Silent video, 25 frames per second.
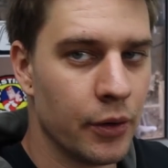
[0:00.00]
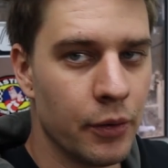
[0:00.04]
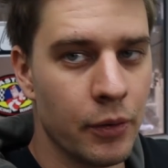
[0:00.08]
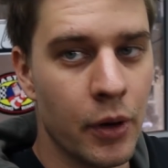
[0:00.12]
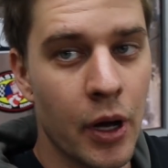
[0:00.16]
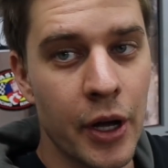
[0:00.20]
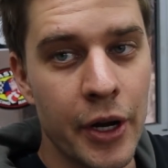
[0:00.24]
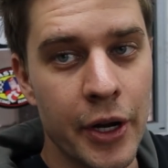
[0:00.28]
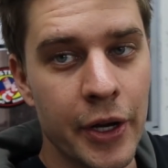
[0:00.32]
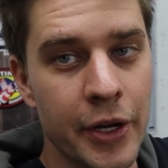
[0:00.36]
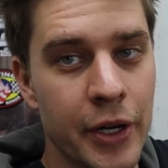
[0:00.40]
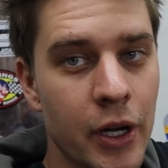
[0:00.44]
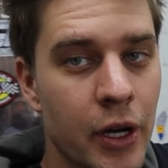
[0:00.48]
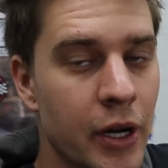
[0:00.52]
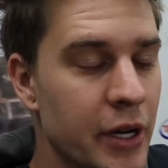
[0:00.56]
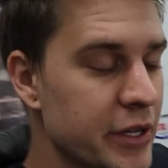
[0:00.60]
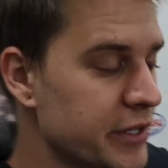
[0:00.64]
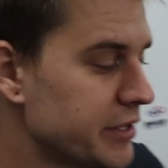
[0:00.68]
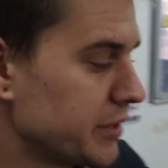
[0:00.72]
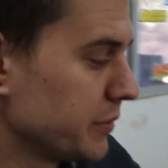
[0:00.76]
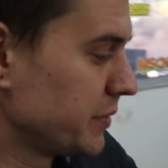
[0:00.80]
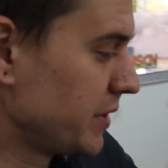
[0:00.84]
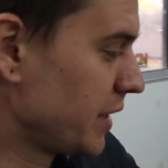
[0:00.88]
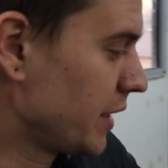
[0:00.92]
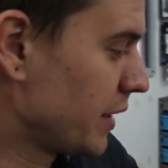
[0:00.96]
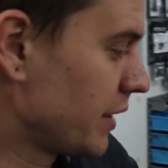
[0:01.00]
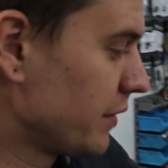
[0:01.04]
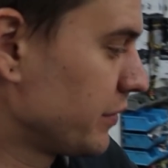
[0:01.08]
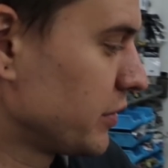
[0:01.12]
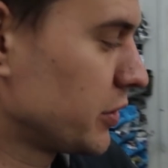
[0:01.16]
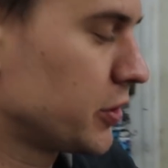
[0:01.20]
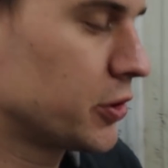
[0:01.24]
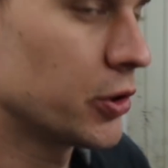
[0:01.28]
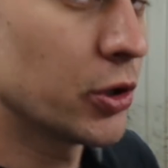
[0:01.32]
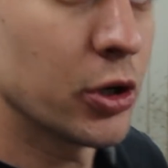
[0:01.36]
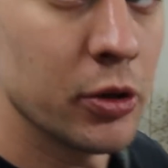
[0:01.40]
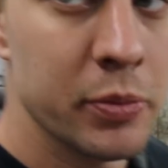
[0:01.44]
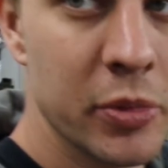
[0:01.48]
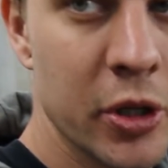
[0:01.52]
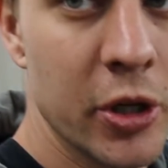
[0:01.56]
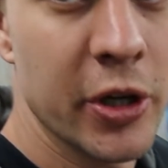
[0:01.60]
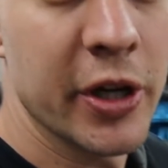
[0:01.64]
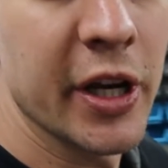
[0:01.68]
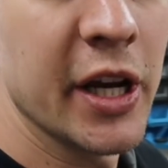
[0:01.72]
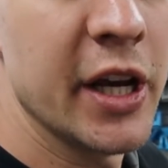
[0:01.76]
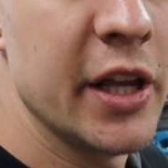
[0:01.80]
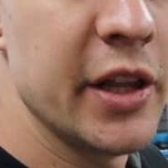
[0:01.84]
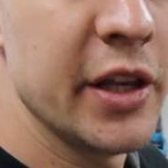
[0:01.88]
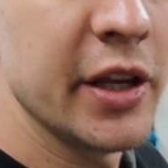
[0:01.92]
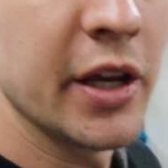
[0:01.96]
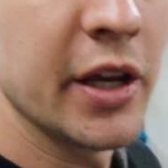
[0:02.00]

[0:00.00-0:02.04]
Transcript: Righto guys, so we now have the short block in